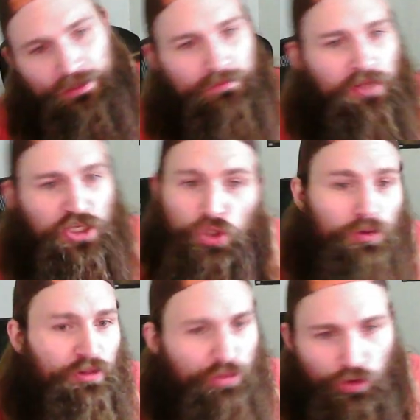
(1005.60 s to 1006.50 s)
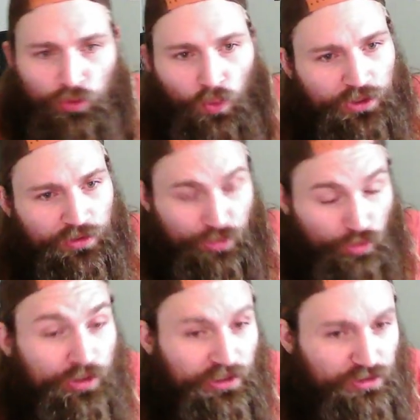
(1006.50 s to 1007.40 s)
He's only
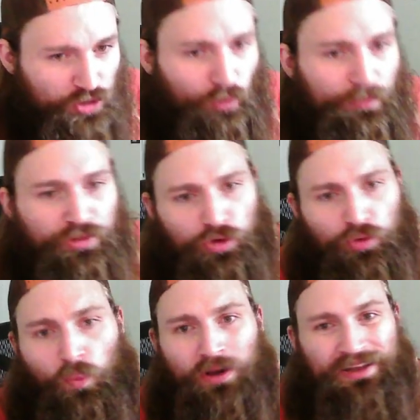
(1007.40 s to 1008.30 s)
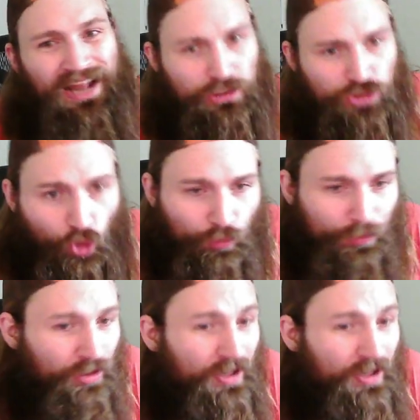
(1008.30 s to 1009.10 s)
30 years old. He'll be 31 in October.